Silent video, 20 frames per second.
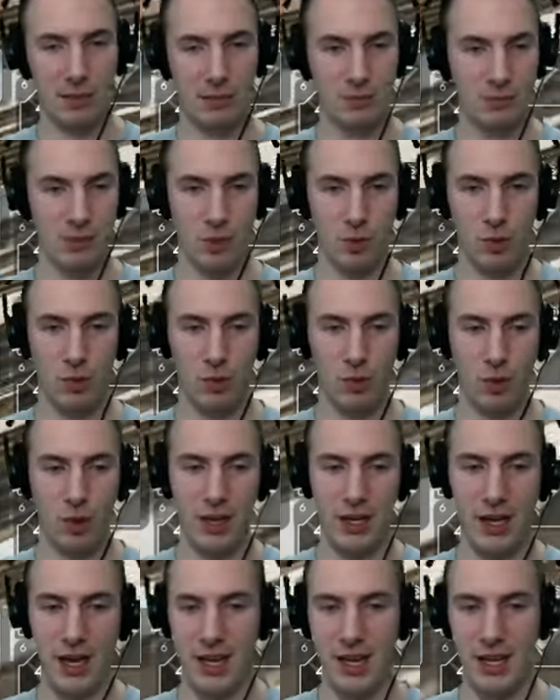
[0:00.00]

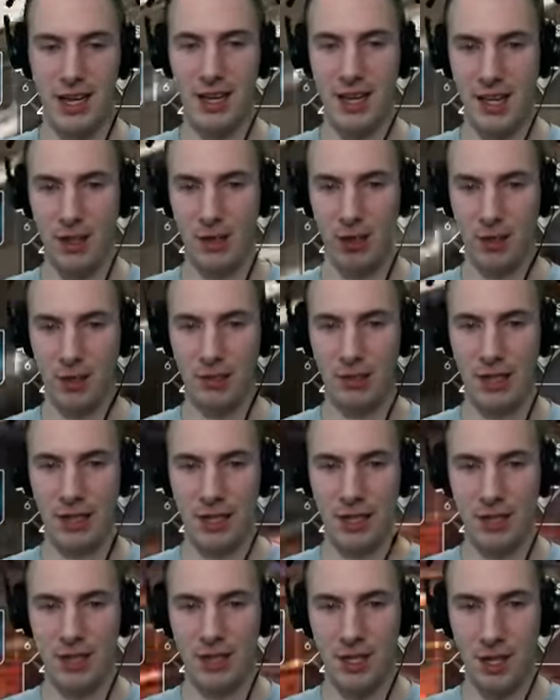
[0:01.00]
What a hero.
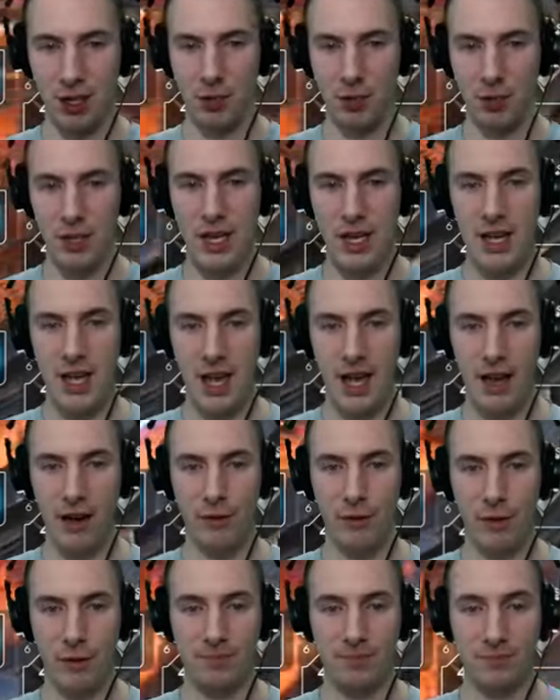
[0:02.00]
So we
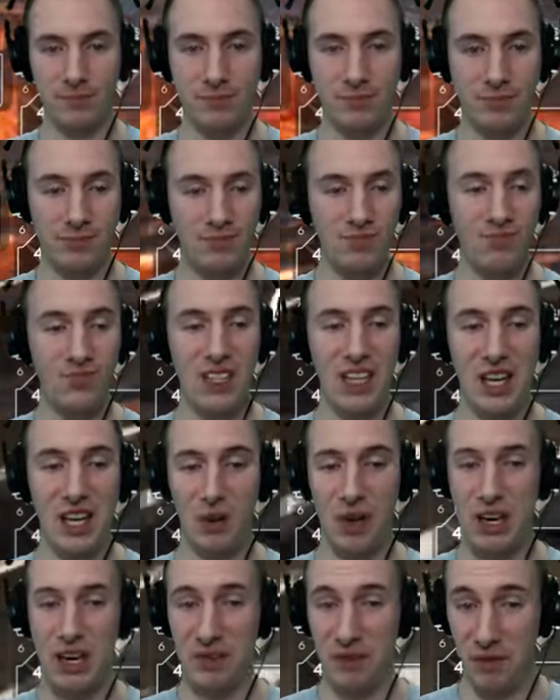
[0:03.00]
have
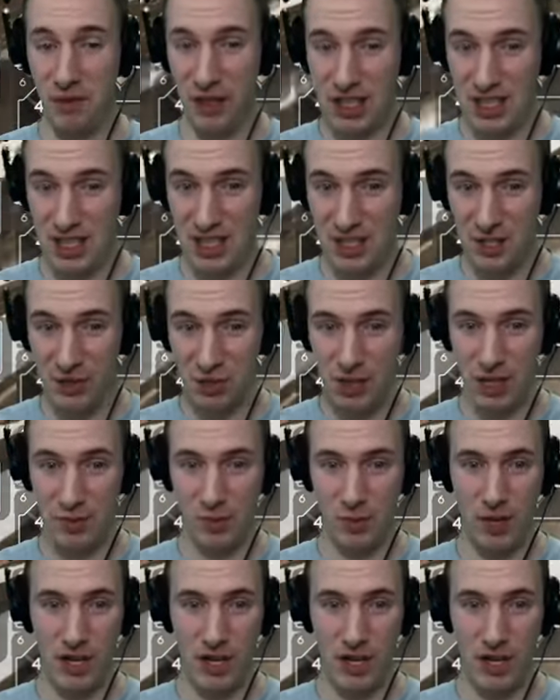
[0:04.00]
our Infinity Stream.